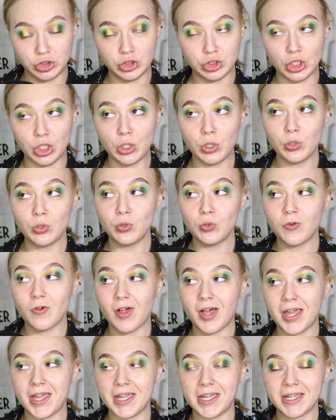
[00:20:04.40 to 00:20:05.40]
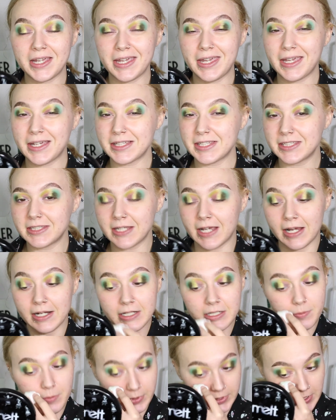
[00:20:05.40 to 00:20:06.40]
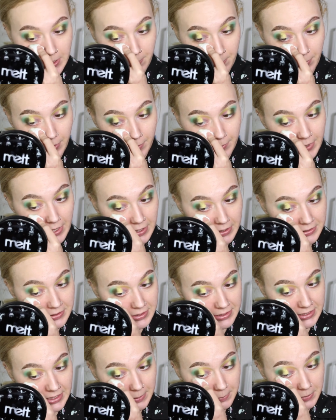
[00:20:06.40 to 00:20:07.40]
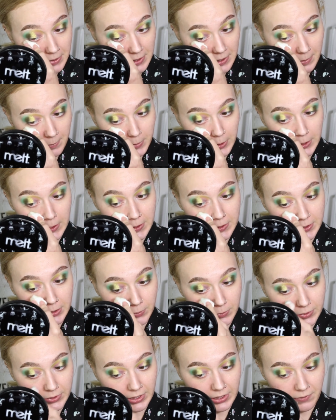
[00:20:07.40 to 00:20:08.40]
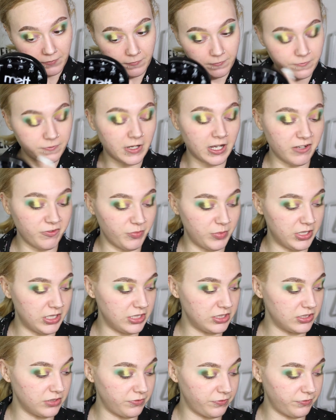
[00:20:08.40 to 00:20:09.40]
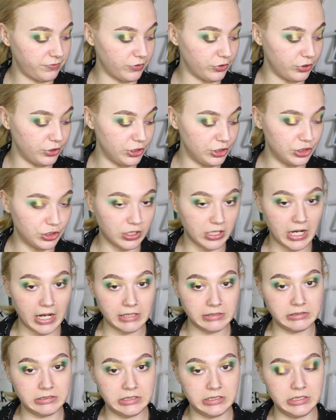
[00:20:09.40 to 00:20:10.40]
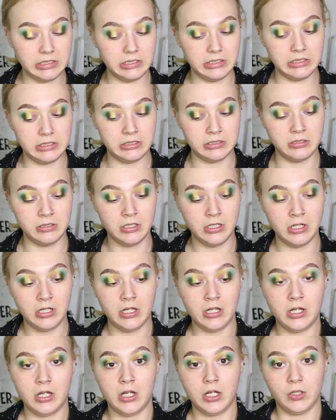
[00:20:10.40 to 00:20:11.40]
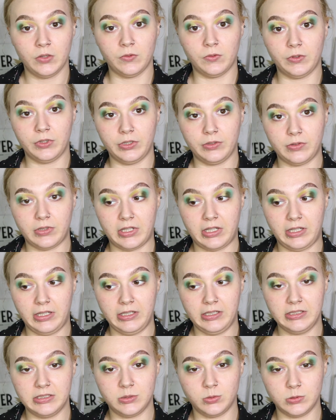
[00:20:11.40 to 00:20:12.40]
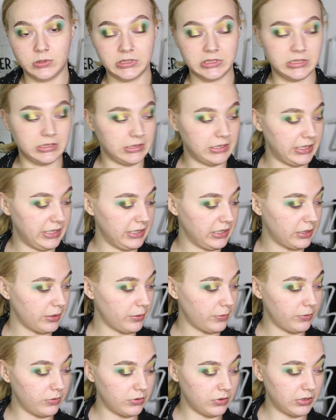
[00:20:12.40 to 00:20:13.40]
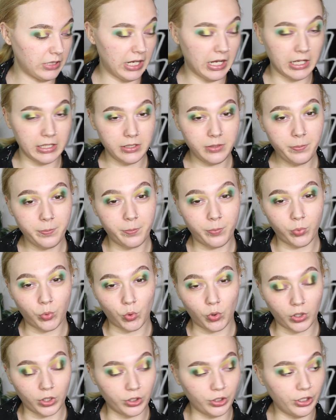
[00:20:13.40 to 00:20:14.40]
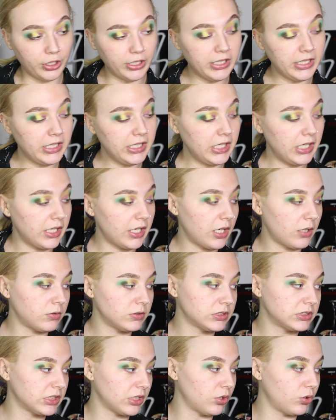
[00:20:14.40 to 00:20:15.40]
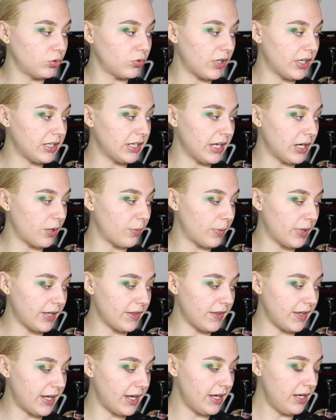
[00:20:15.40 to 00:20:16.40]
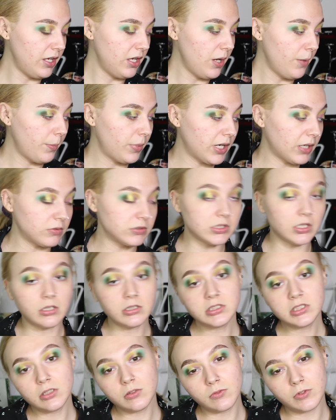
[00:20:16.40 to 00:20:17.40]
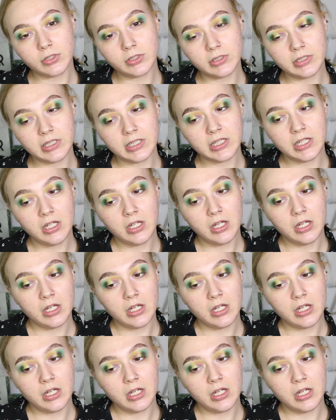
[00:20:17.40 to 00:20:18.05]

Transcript: so like excited but yet bummed out at the same time, because there was like 5 minutes of footage that I didn't realize was like kind of blurry, and I was so let down by that. But I was also really